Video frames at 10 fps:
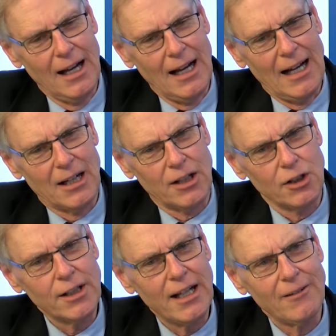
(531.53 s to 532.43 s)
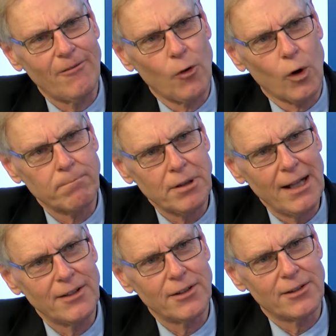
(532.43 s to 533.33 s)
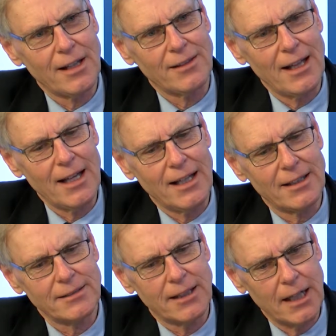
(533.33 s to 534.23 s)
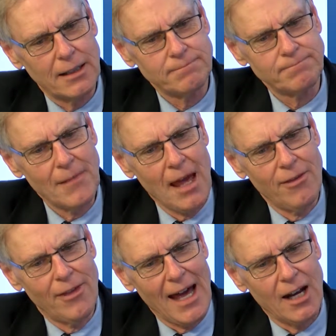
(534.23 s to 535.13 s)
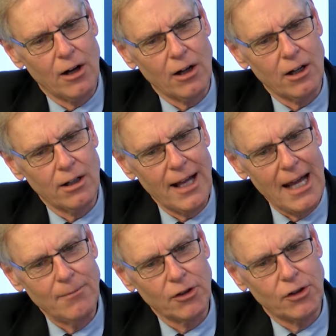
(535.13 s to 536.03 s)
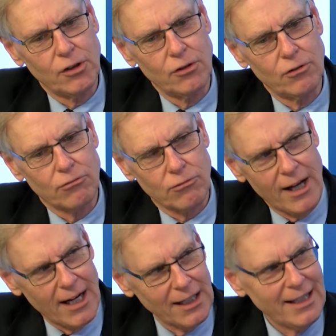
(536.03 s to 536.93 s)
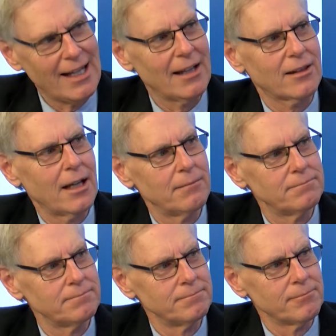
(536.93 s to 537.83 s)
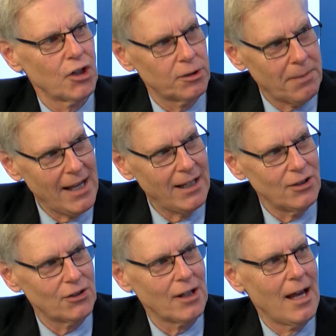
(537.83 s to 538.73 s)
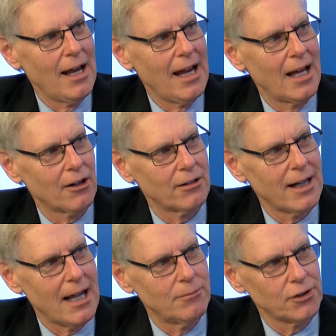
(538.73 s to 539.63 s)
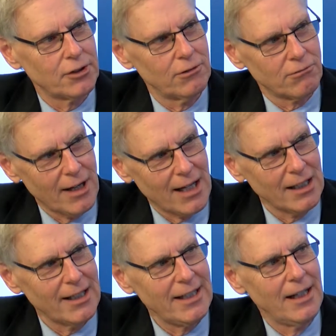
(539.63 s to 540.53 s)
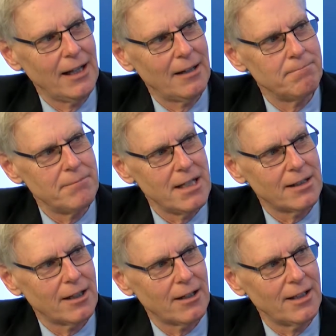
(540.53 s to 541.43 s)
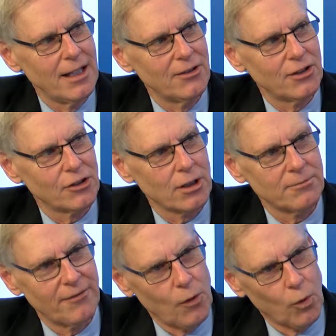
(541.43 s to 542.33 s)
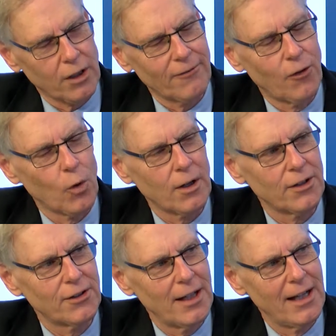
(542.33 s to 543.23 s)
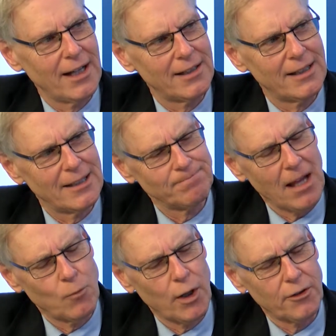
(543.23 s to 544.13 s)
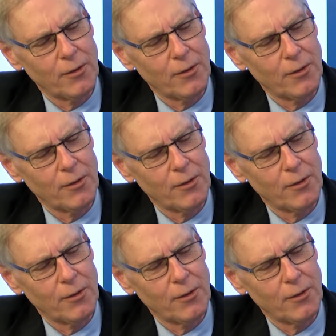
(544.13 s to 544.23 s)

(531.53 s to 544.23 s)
are looking for places that they can come that are able to readily get them space and are able to readily meet their needs in terms of a workforce. And I'm wondering